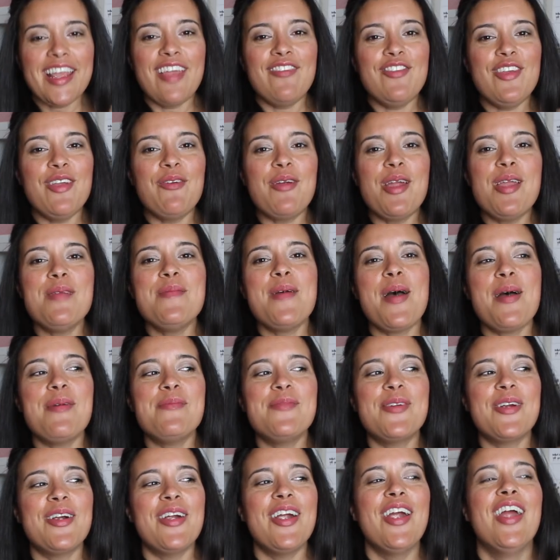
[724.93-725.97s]
If you
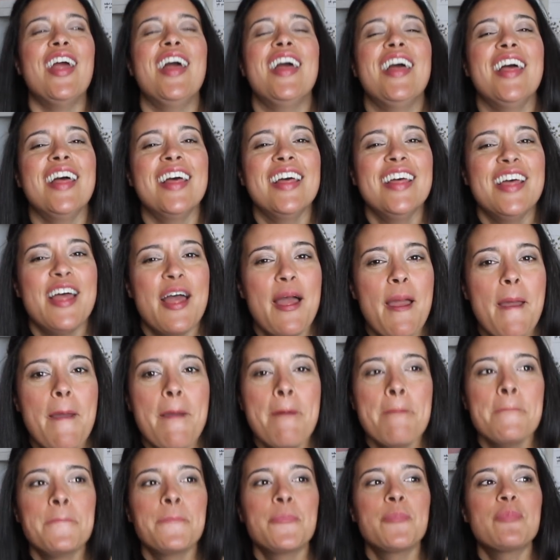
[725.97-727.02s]
remember,
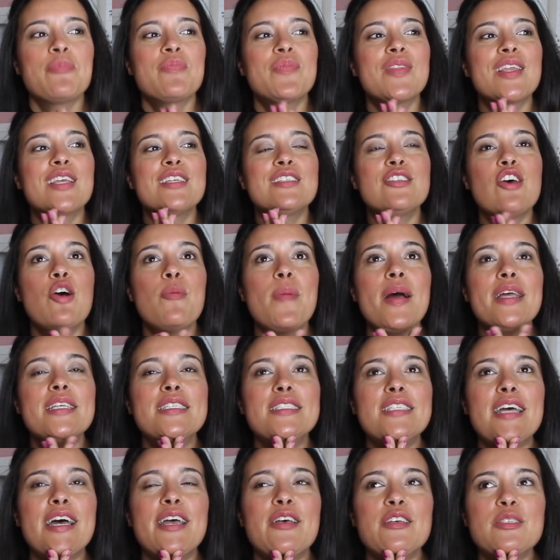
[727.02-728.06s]
Sew My
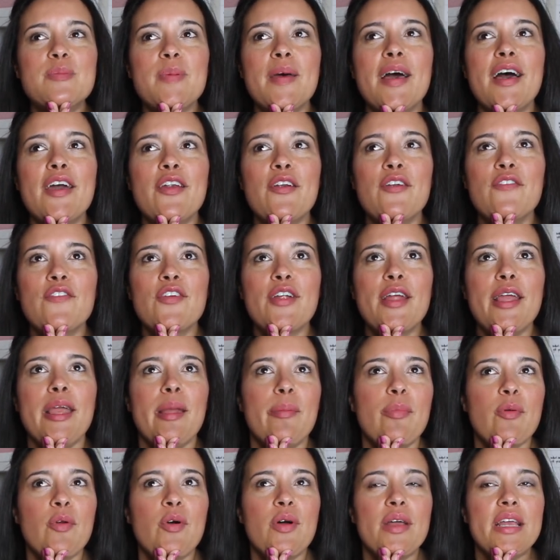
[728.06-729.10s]
Style's pattern for
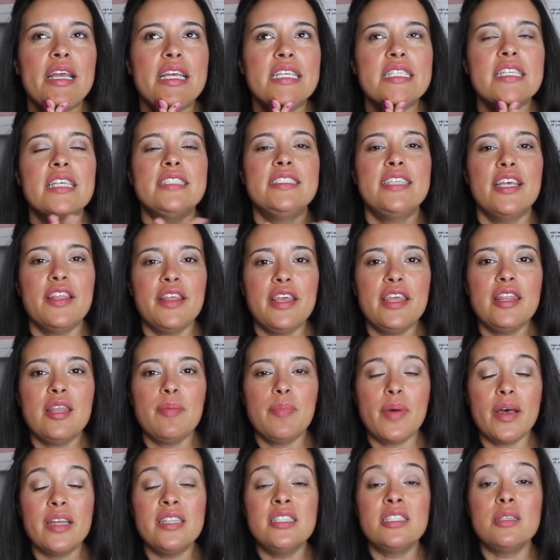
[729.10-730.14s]
April is a Tilly and the
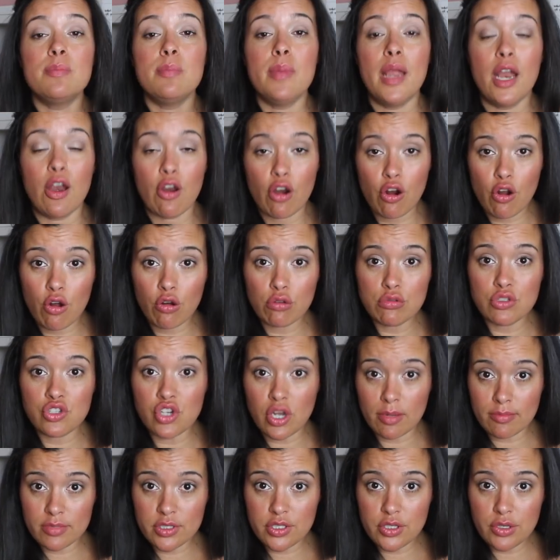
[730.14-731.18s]
Buttons marigold
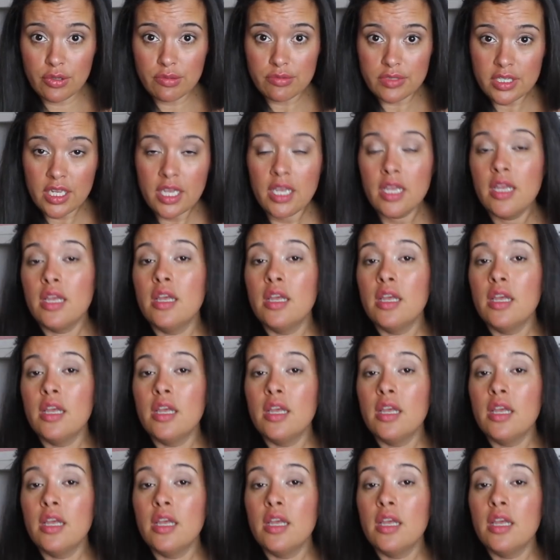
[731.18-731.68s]
jumpsuit.